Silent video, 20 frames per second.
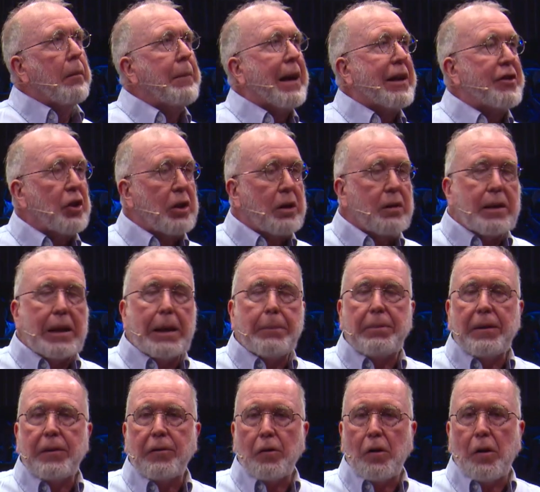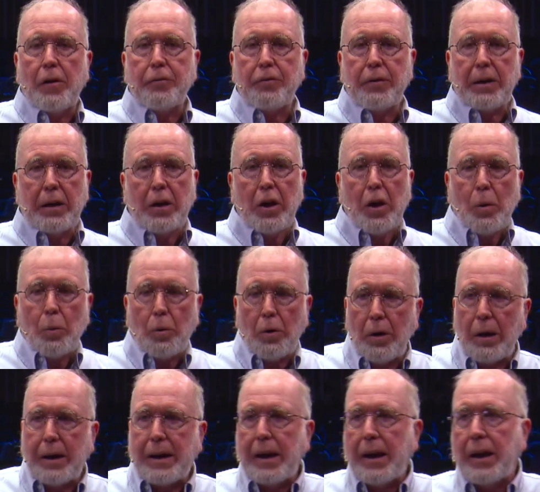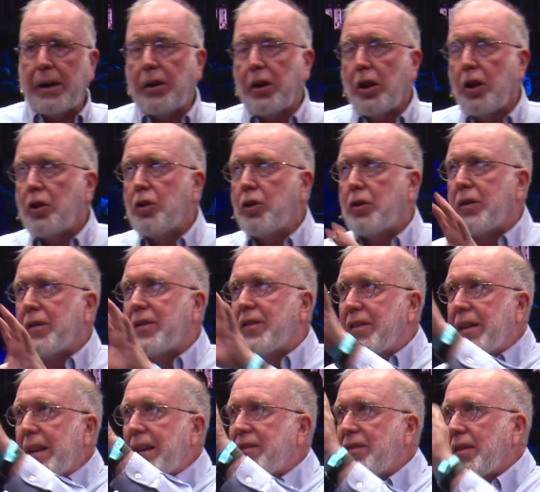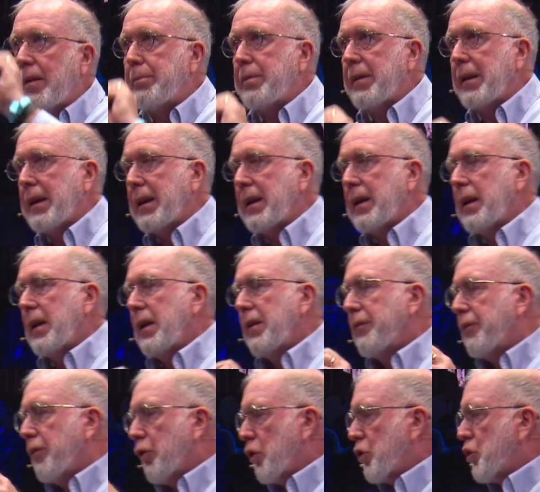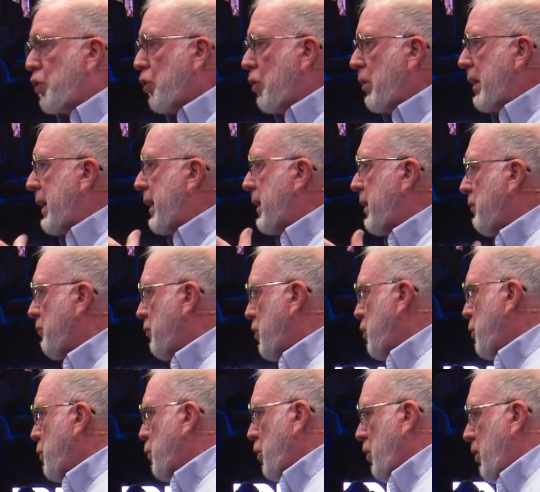Magic Leap is offering, where again, you could see something virtual in a real